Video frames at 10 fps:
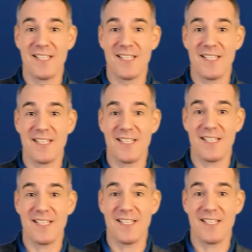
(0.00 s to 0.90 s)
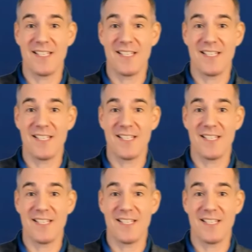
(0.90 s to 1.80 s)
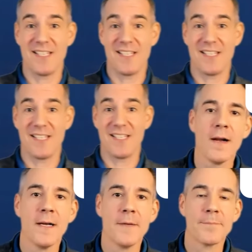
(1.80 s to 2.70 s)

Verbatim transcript: moment. So prepare